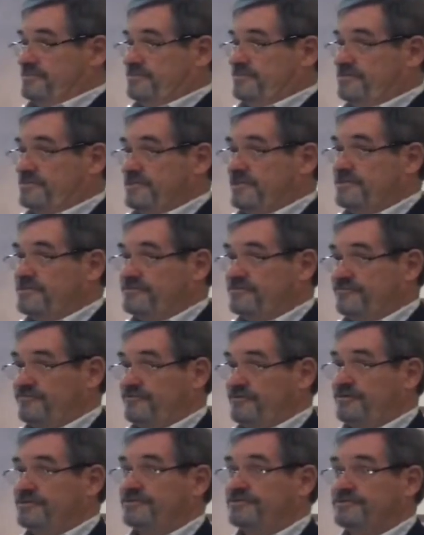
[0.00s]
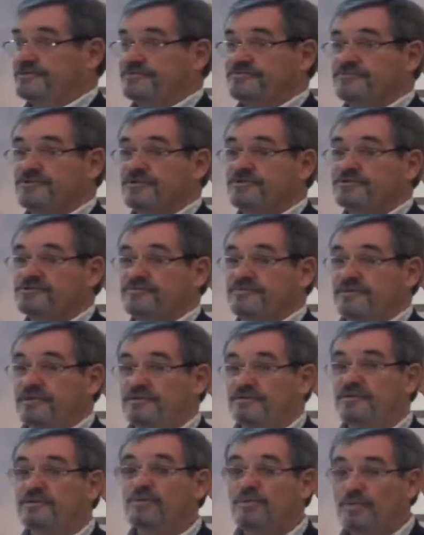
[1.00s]
to say to Franklin
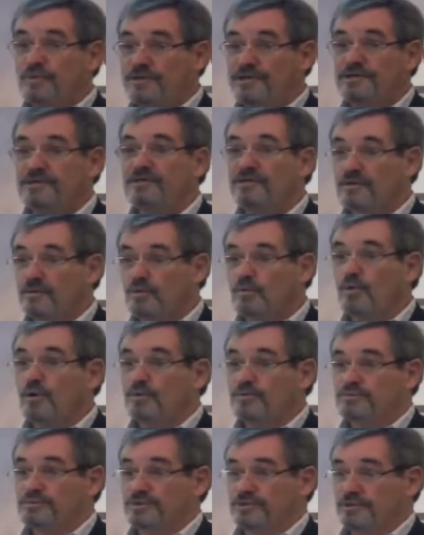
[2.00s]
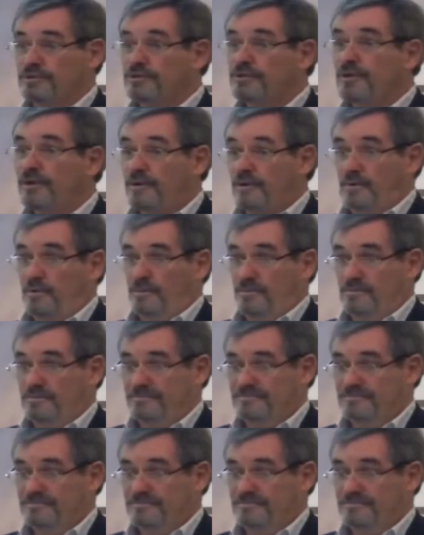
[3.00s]
Roosevelt, We won't go.